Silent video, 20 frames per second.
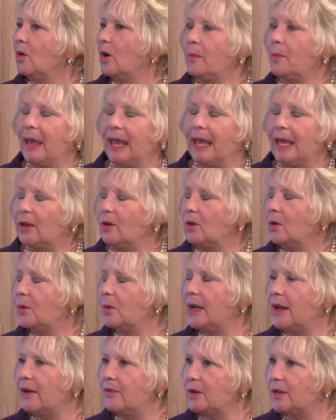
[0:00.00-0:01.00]
a pen or
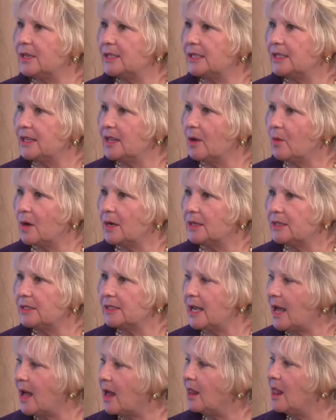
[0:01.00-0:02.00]
whatever it is that they want yeah. to
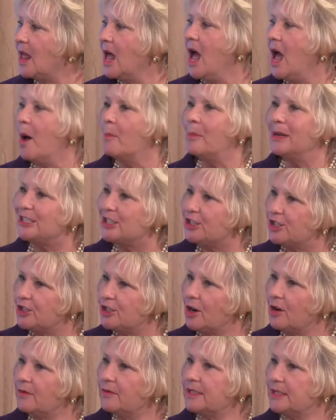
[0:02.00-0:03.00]
sell, but
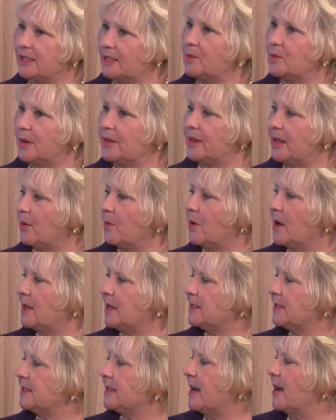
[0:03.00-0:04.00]
service is what they want to
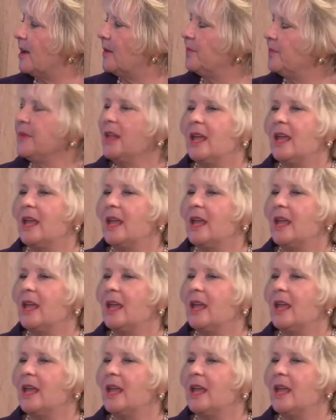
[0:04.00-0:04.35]
sell.